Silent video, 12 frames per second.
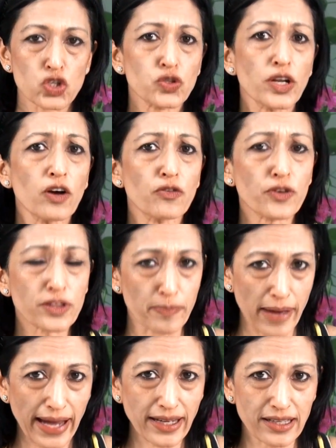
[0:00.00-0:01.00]
So now for the
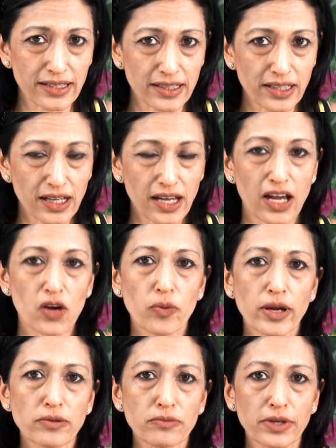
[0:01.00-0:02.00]
back,
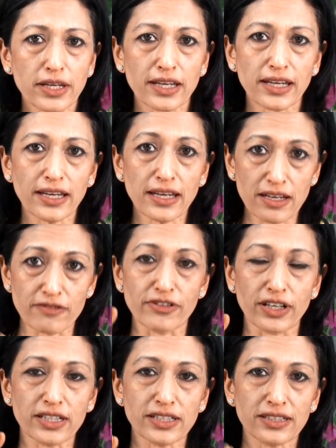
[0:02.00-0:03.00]
when we
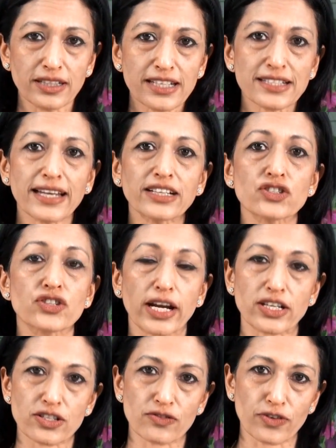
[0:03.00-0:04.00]
invert, it's like a
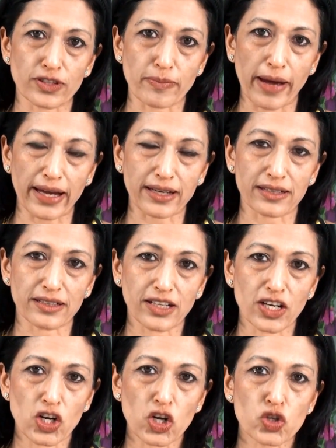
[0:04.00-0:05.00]
traction for the back.
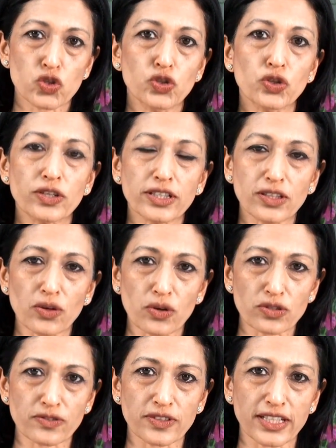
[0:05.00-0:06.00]
So during the
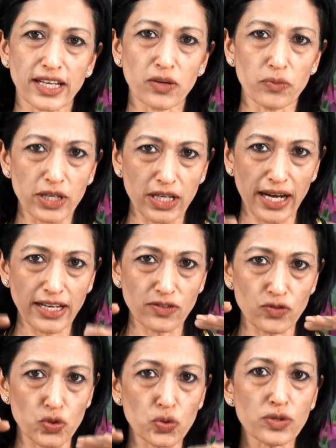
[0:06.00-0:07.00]
course of the day, we kind
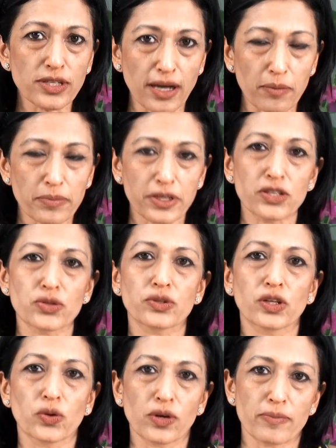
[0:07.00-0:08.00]
of do dump into
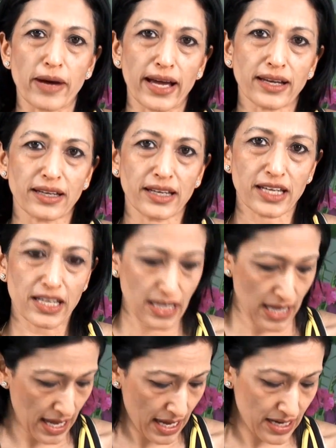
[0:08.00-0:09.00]
the lower back,
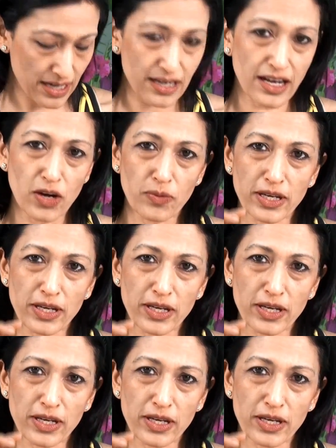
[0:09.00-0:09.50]
and